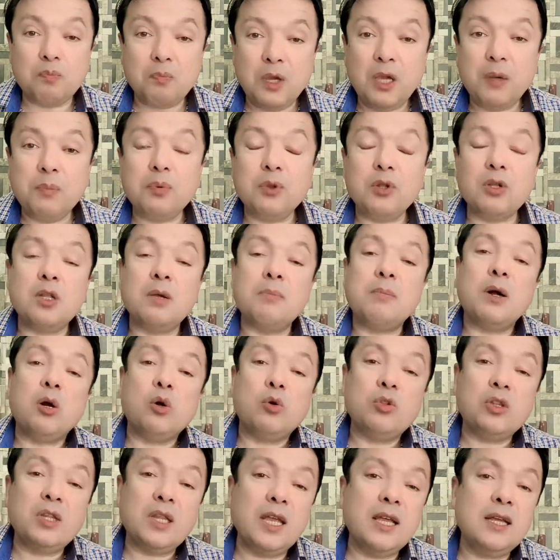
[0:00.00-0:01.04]
people,
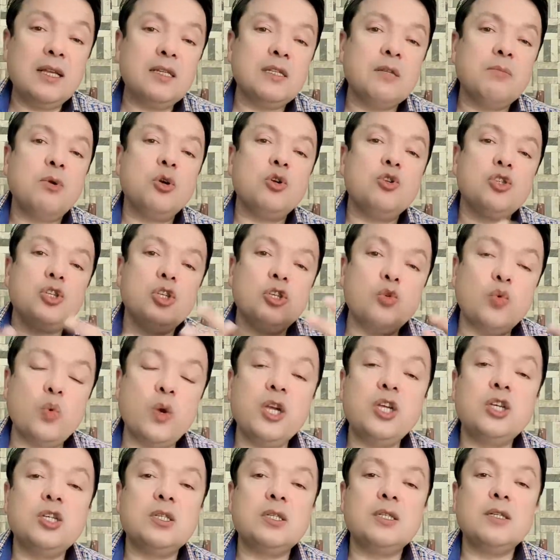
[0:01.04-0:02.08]
about things, about
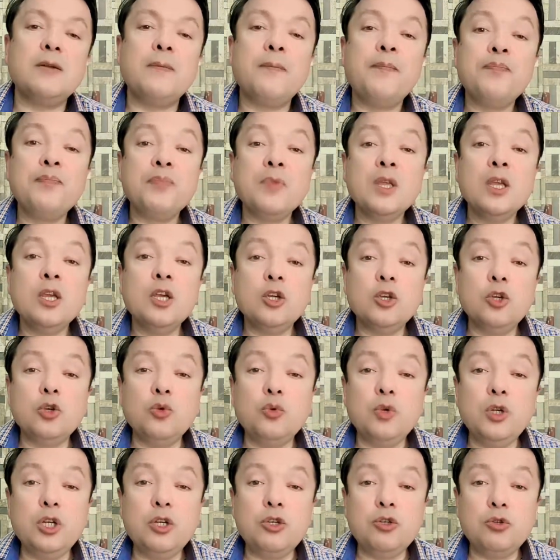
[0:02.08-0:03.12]
situations. You
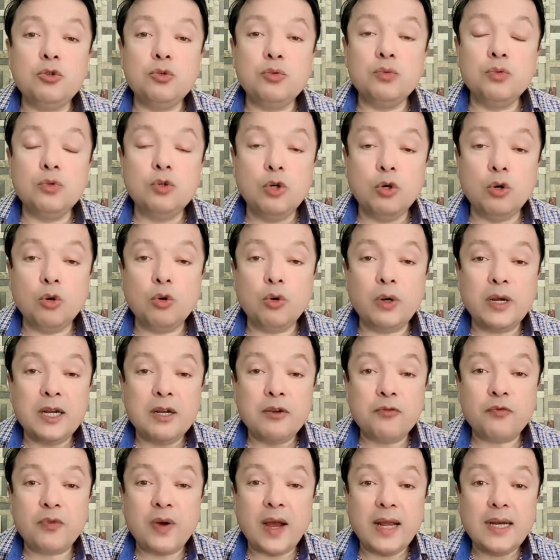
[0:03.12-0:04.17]
need to go
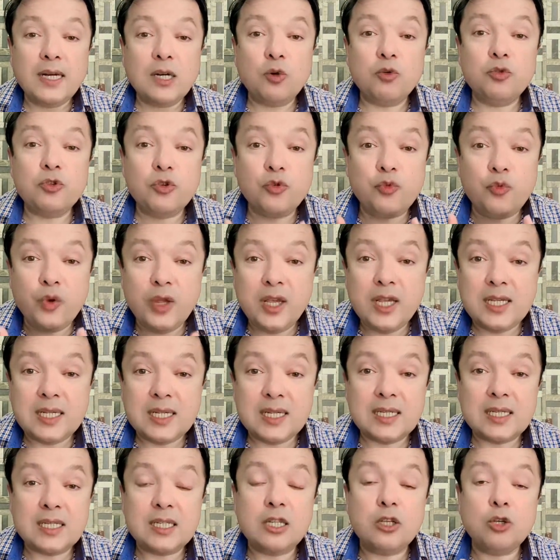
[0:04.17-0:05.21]
and find out the
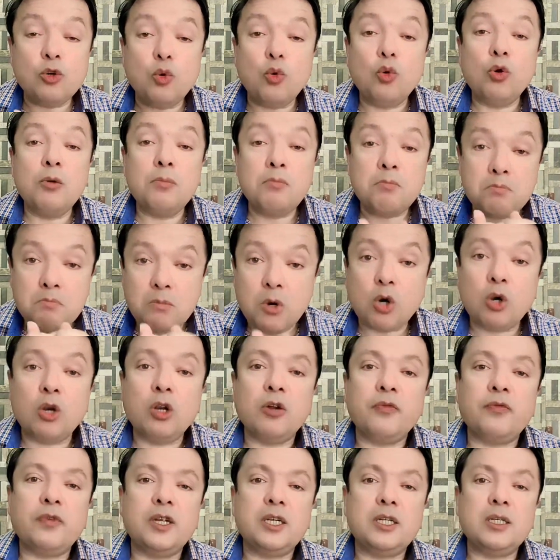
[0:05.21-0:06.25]
reasons, the whole model
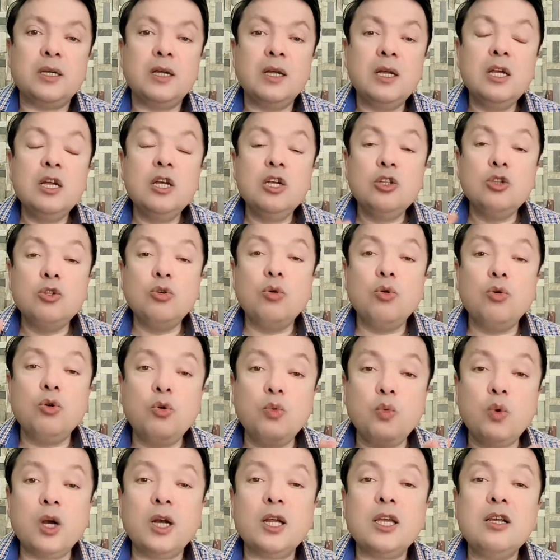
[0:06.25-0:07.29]
of it, the whole
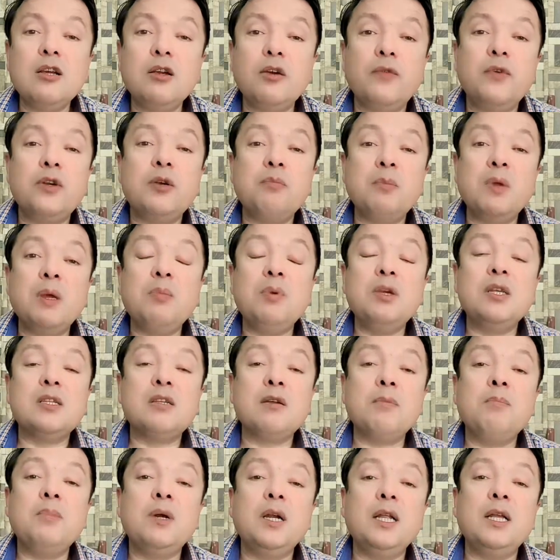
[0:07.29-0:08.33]
working of it. Maybe
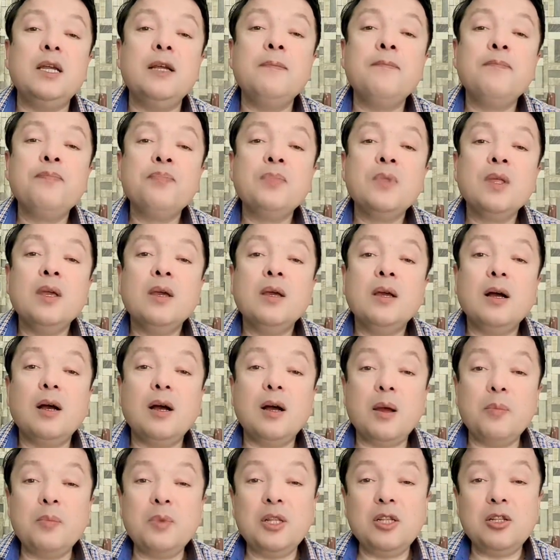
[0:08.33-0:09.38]
somebody,
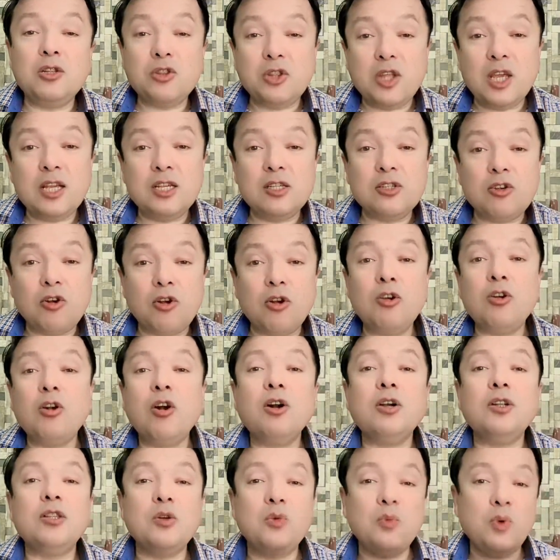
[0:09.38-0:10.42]
things are
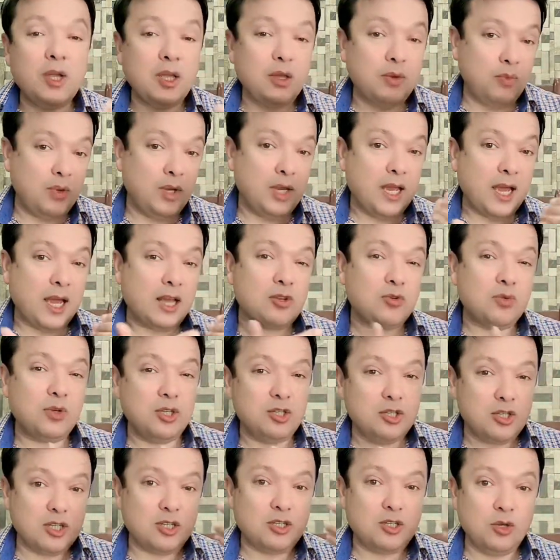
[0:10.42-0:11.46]
not the way we actually
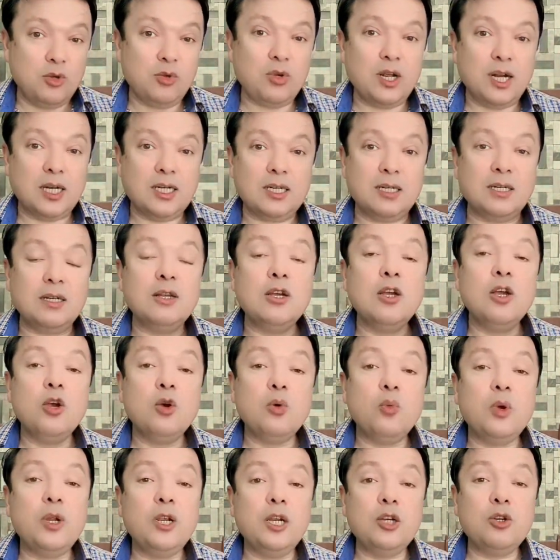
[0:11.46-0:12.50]
just look at it.
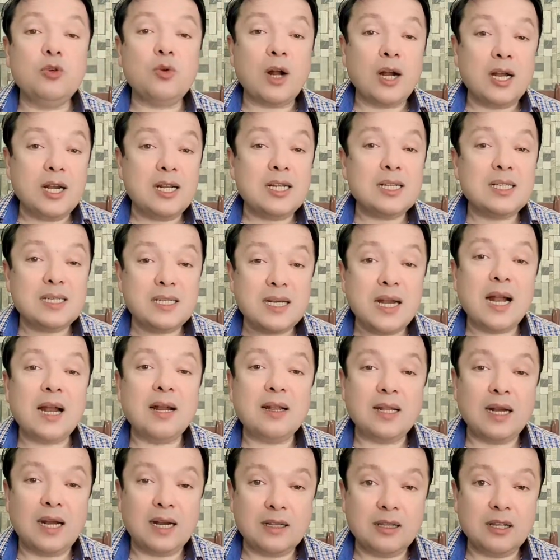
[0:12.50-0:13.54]
We need to
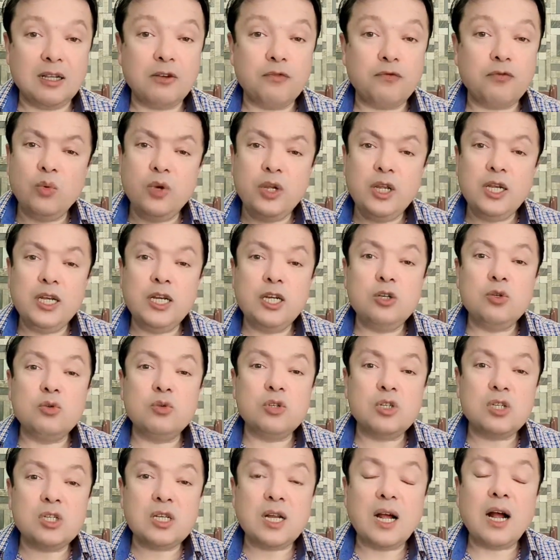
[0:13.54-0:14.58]
understand that thing. We need to
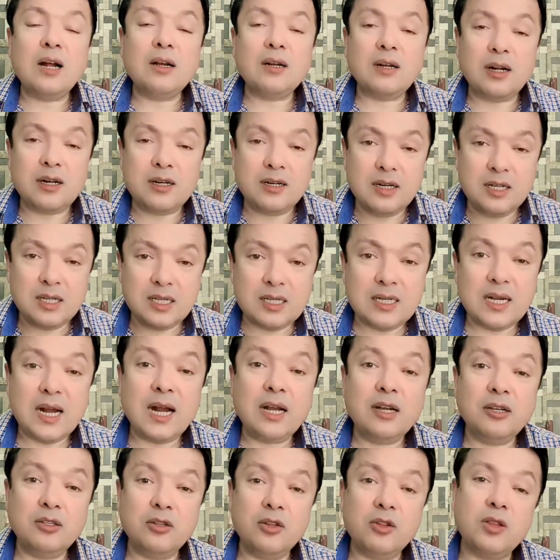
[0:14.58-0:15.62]
start
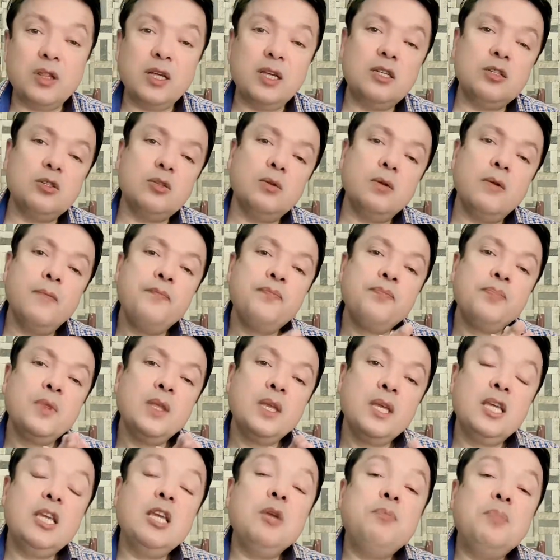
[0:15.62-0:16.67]
understanding the things,
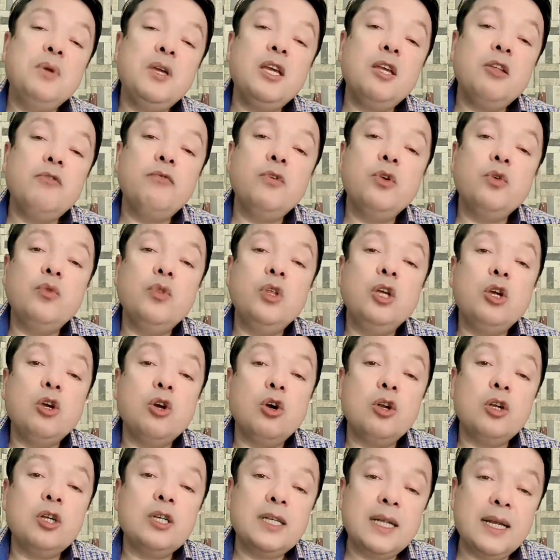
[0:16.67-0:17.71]
keeping in view the
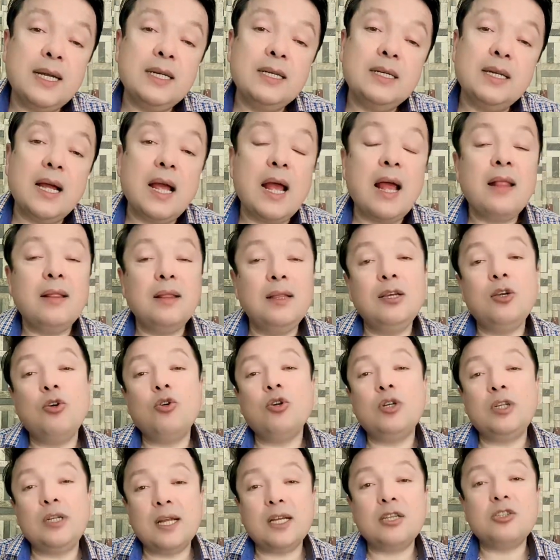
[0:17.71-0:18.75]
content and the
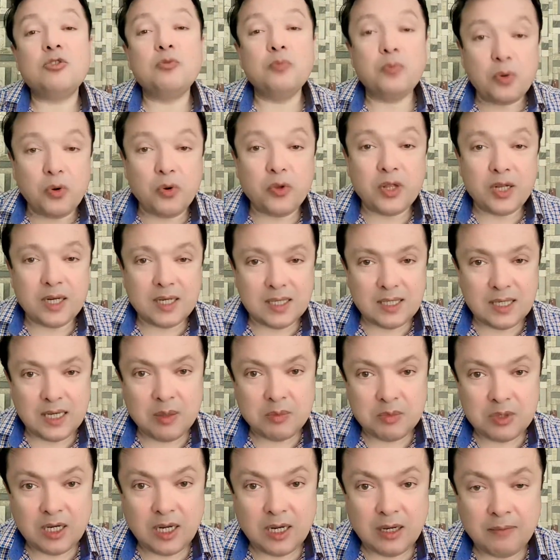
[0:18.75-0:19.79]
context both at the
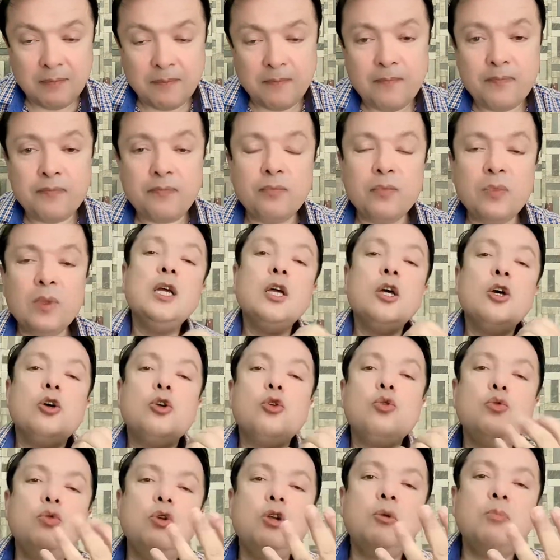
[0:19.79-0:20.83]
same time.
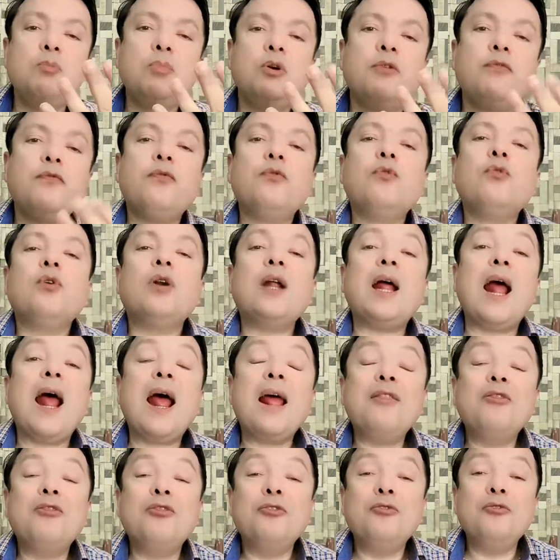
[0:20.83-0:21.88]
Rule number 4
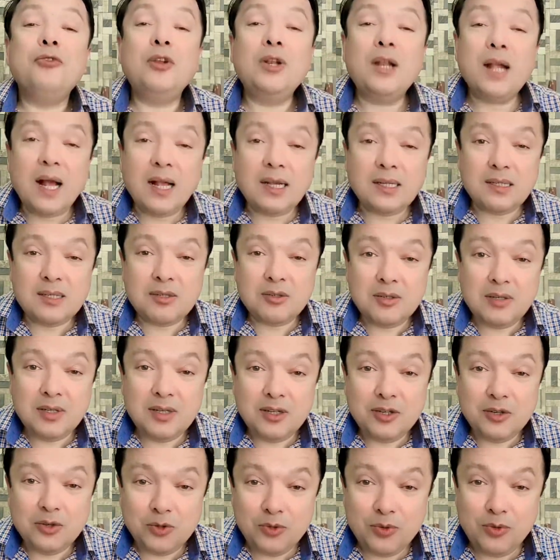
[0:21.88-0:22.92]
and the
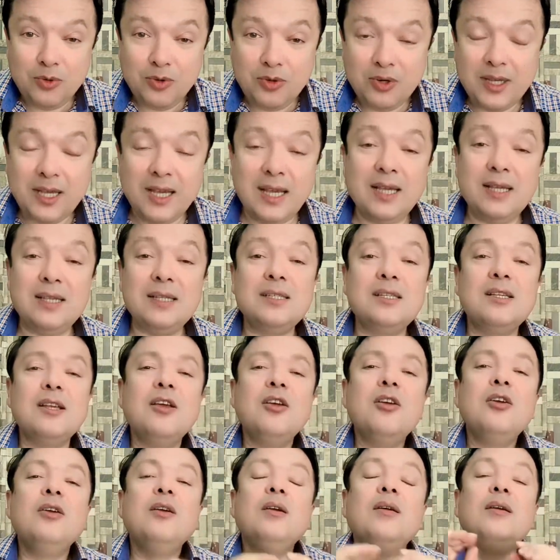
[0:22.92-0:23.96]
last rule
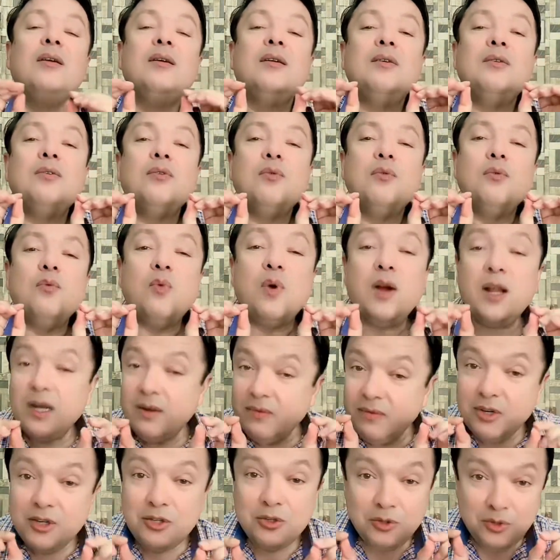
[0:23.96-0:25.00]
is,
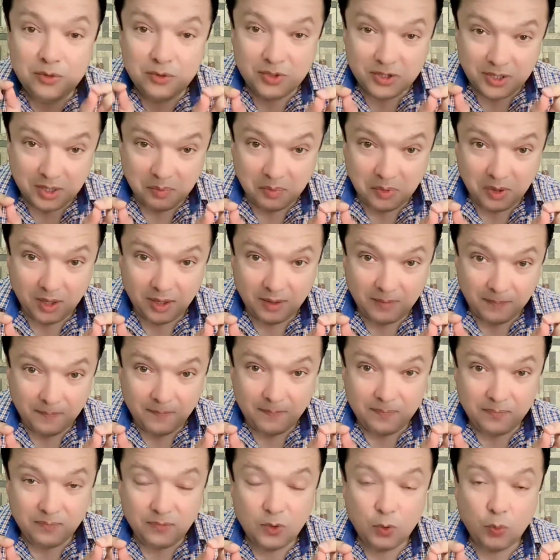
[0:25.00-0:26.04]
whenever you do something,
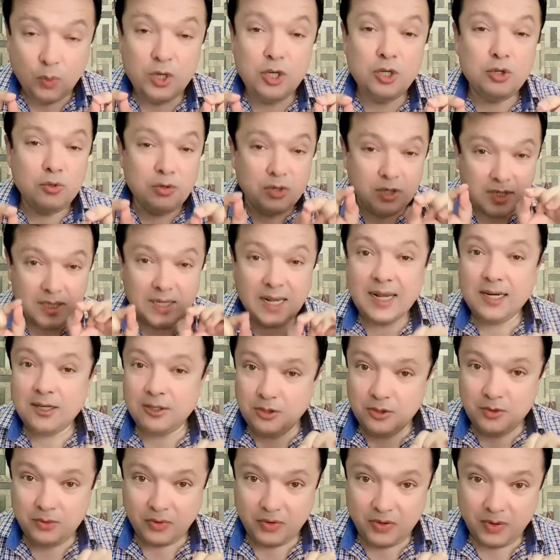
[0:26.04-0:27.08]
when you decide
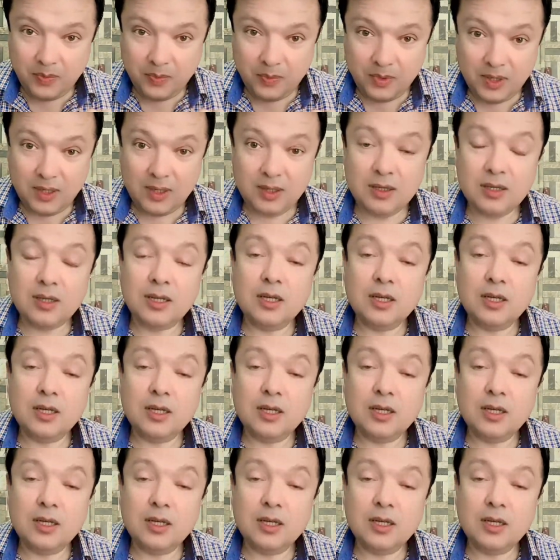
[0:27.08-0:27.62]
to do something,